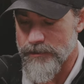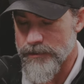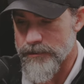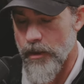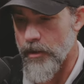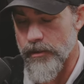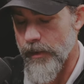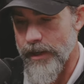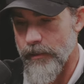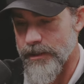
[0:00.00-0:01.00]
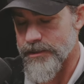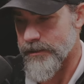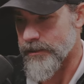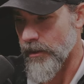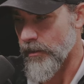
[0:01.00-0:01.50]
Does all the right
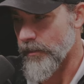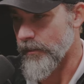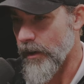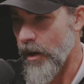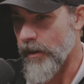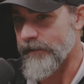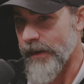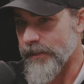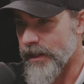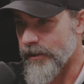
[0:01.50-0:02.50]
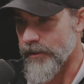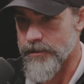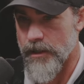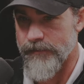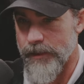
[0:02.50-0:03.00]
questions. So our family
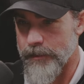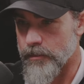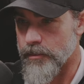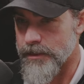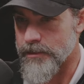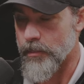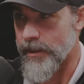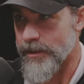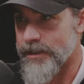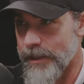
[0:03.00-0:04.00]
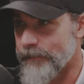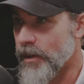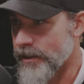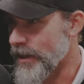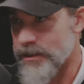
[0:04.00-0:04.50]
ethos, our family rules, it's one and the same,
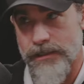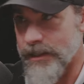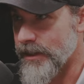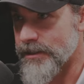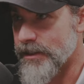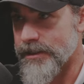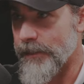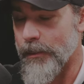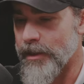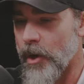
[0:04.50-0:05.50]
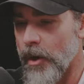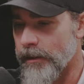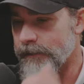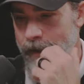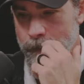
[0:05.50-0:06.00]
right? That's it is okay. the same that we
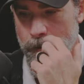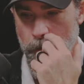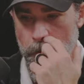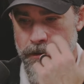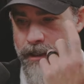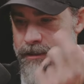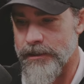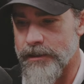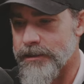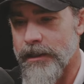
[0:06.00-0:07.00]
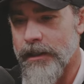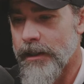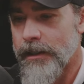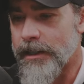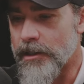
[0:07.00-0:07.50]
call the family rules because it looks
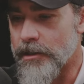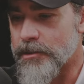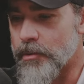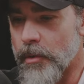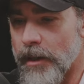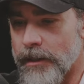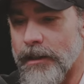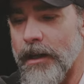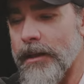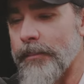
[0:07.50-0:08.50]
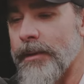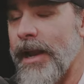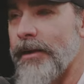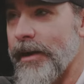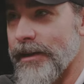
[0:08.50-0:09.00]
it looks cool on a on a
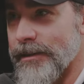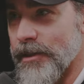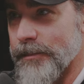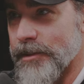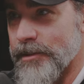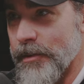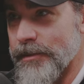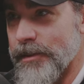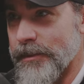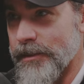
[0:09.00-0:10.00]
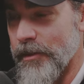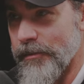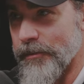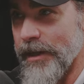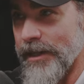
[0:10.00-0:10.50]
plaque, right? And so I'm just showing you. So I'm going to go
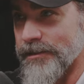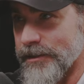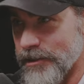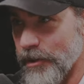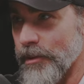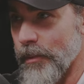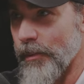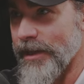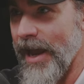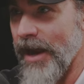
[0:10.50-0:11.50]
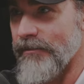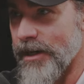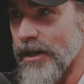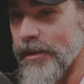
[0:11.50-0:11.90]
through and actually show you what we have there.